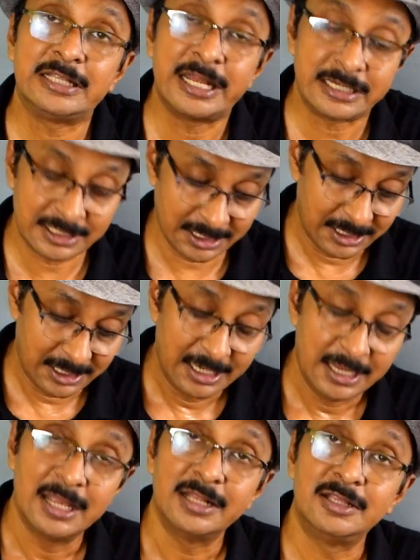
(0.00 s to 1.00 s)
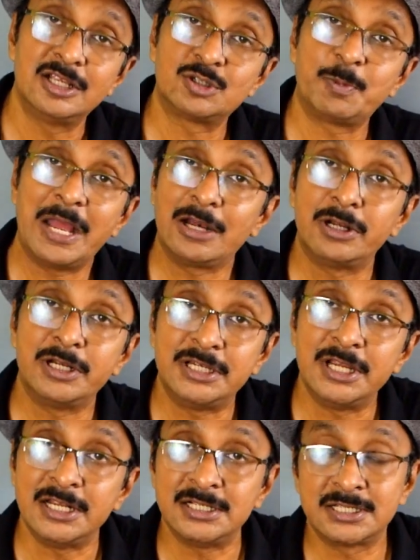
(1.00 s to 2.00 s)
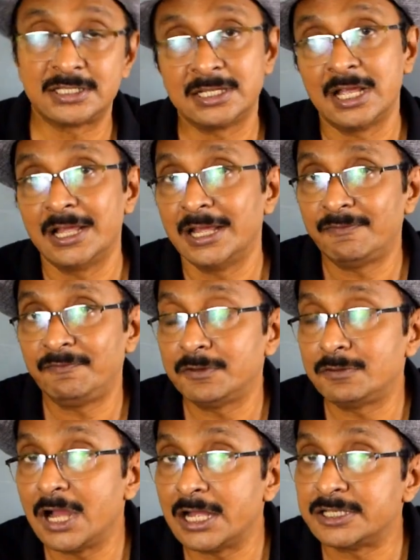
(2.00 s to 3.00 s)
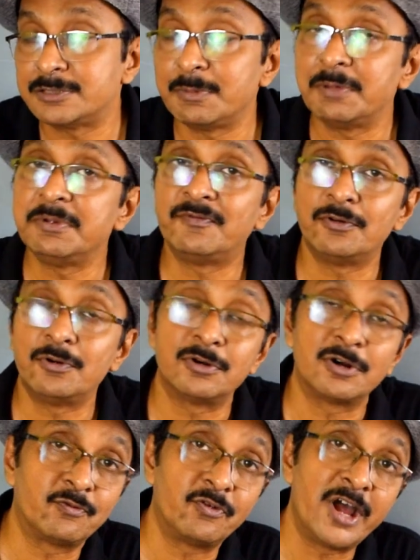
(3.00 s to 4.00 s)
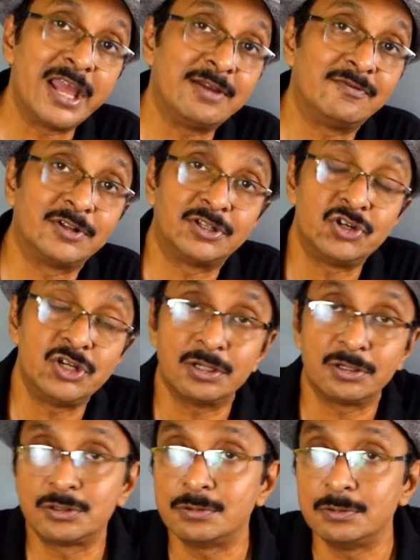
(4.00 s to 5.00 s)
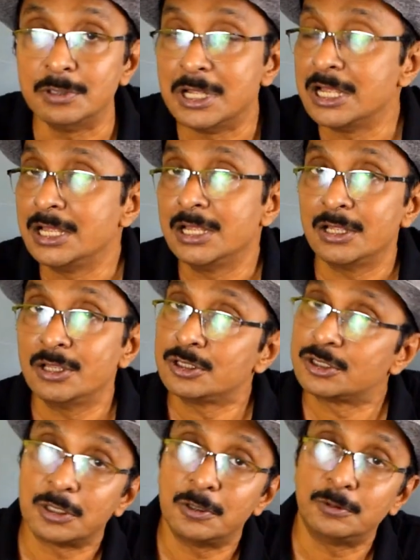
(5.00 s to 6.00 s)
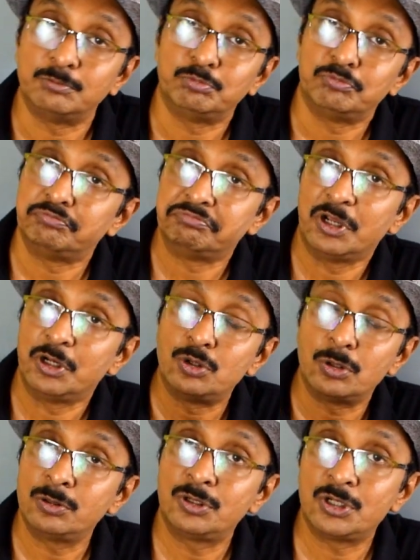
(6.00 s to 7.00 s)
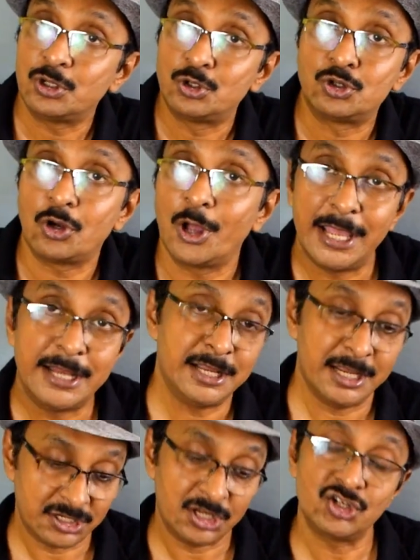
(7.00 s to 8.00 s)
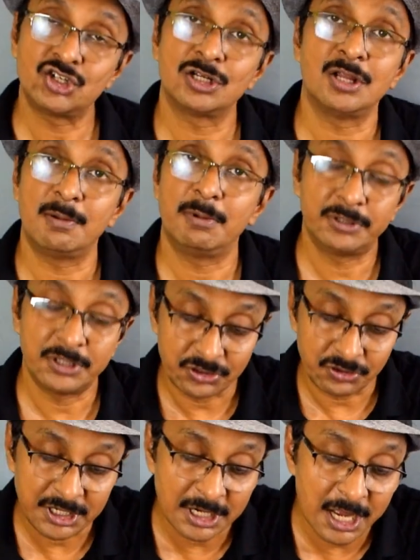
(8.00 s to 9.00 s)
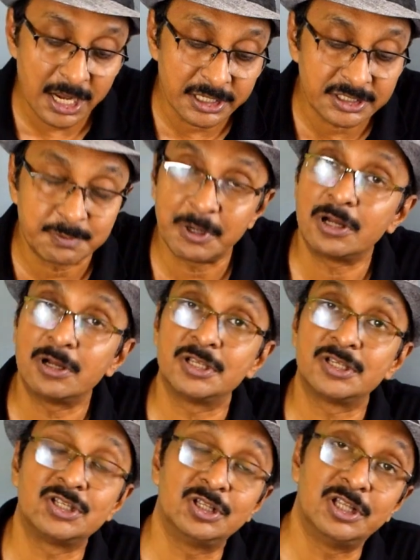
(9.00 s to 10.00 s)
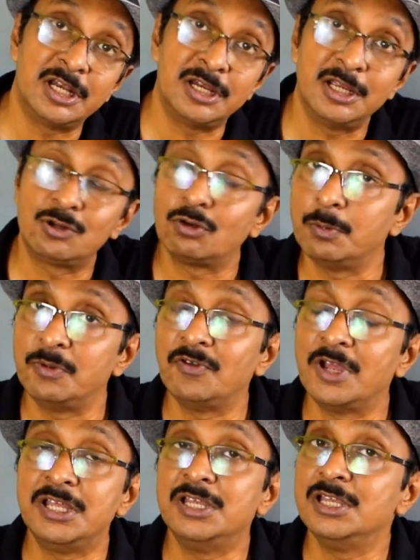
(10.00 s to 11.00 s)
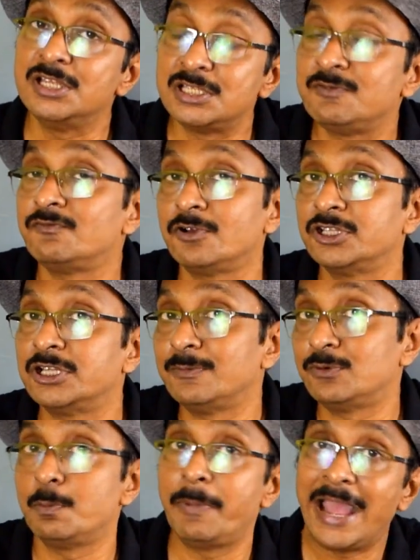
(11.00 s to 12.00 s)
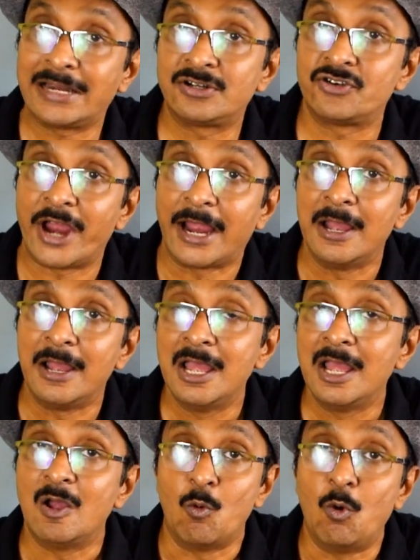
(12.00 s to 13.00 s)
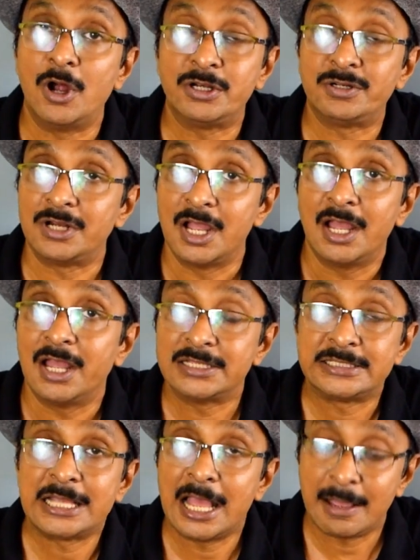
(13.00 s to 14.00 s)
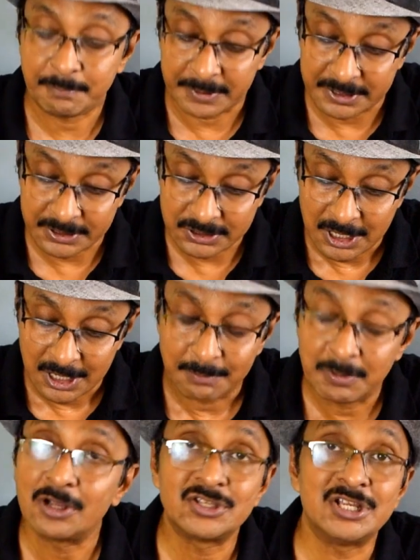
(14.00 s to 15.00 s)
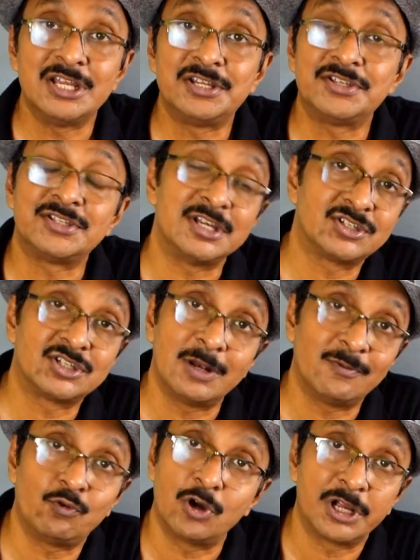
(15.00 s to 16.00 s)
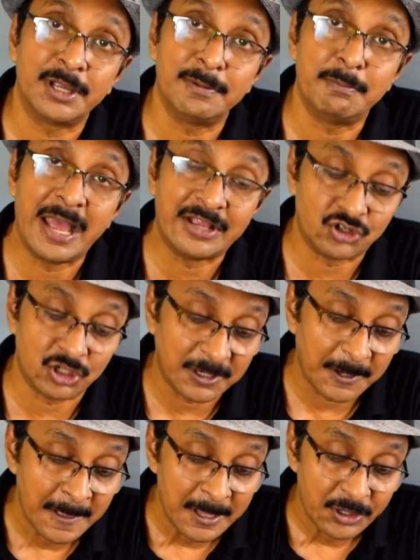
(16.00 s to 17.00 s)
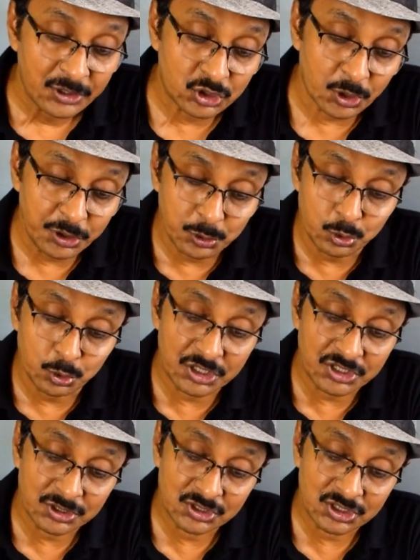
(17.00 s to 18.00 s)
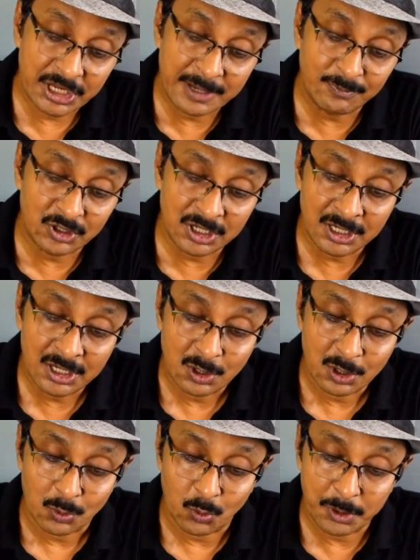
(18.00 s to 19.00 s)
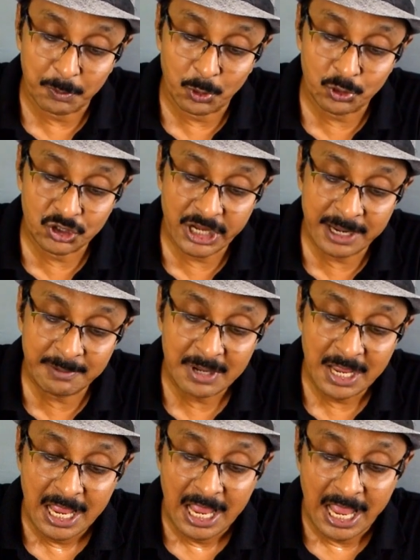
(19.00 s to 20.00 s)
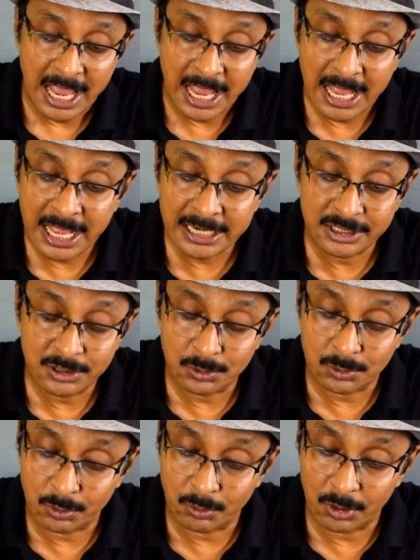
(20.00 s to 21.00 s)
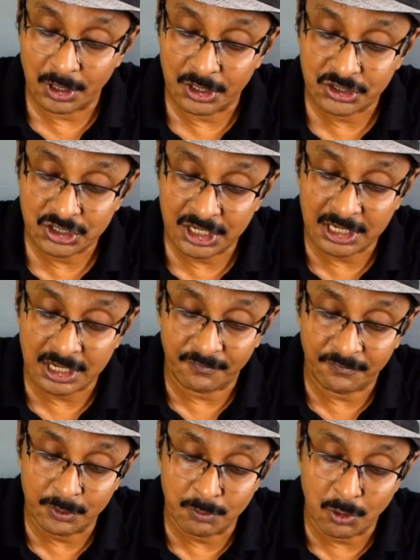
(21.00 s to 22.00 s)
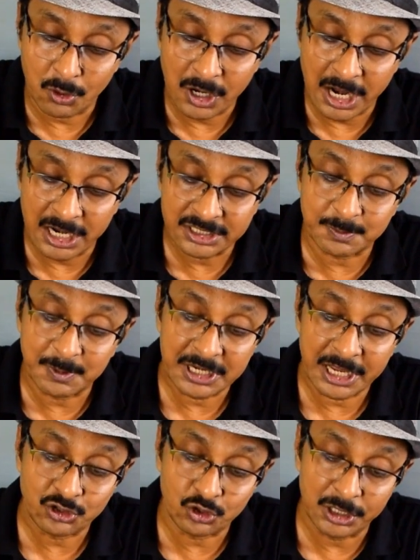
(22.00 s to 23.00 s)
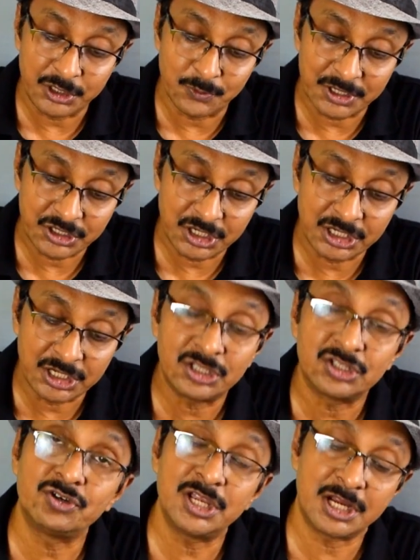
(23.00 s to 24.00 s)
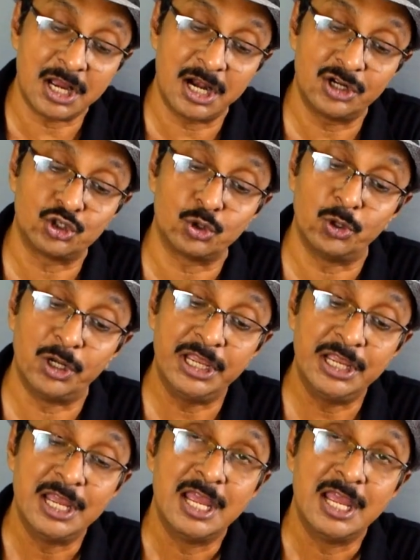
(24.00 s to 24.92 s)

that this pile contains a few cards, maybe 4 or 5 or 3 or 2. So don't draw any attention about the 3 cards, because then it will be very easy for them to backtrack what has happened, because it is a self-working magic. So you do the same thing one more time, and you take a few more cards, but actually you are taking 3 cards only